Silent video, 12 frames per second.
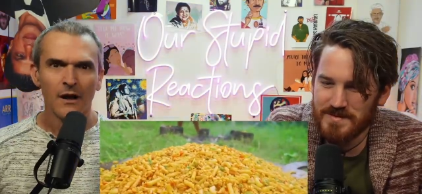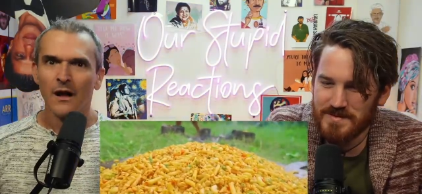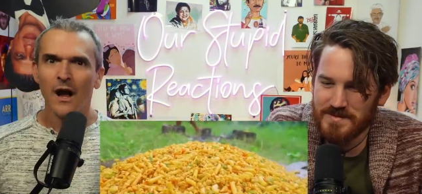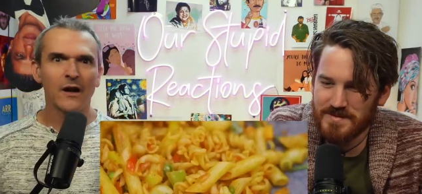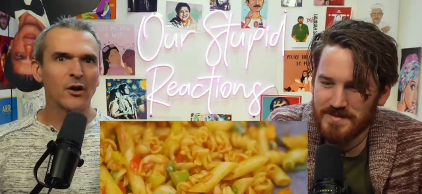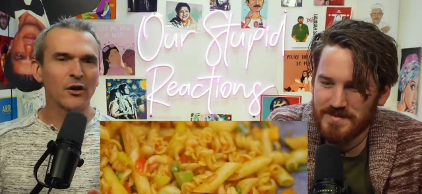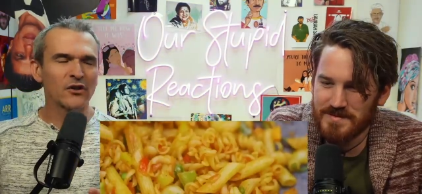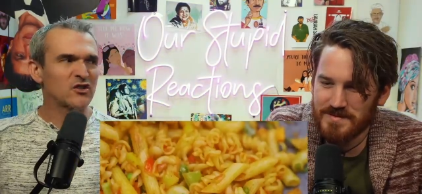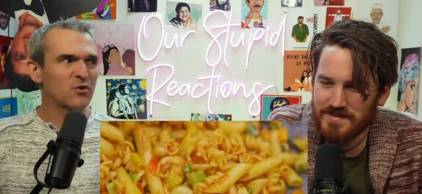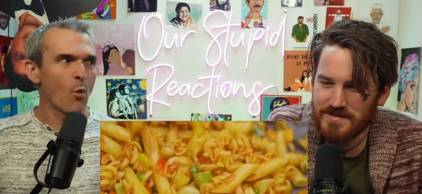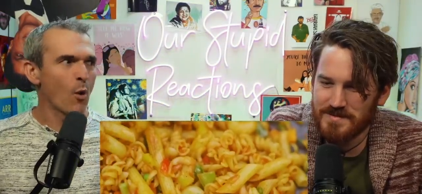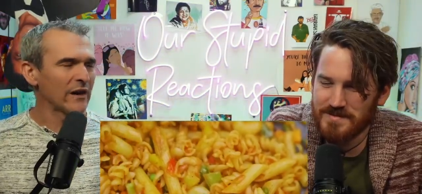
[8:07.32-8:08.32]
Speaker 1: I could have
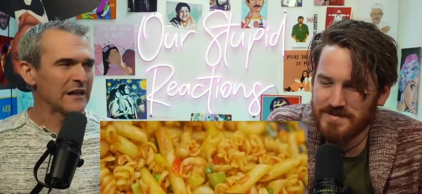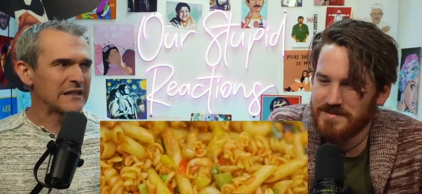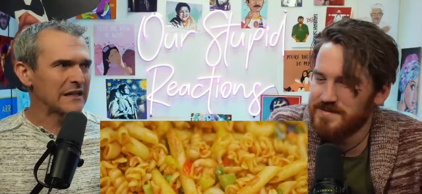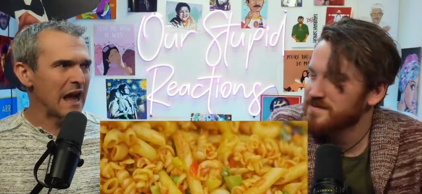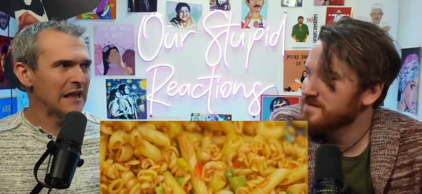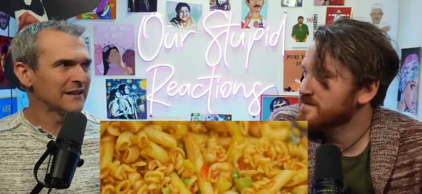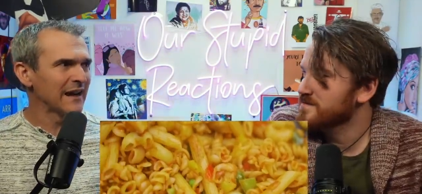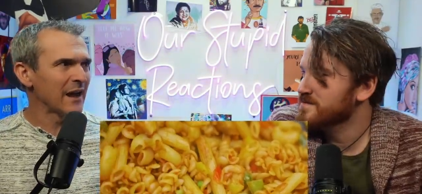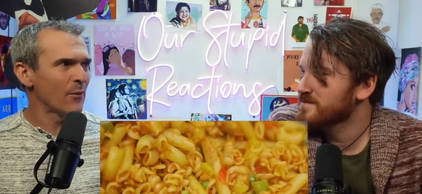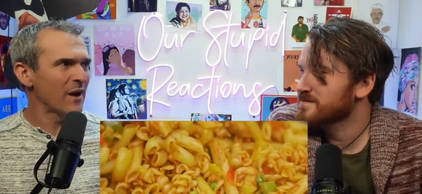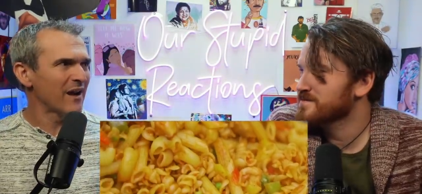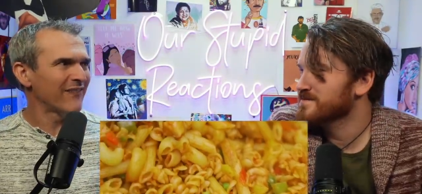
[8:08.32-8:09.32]
sworn he said,
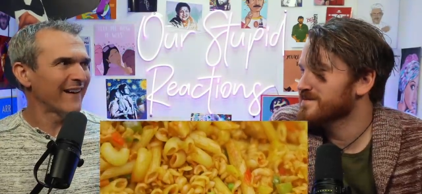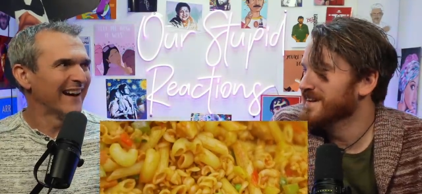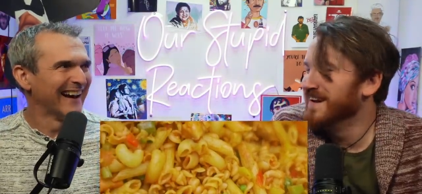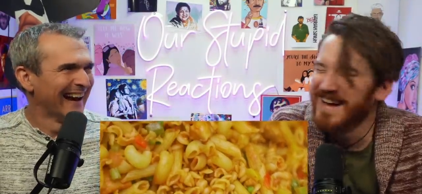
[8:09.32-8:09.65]
Andale, weve!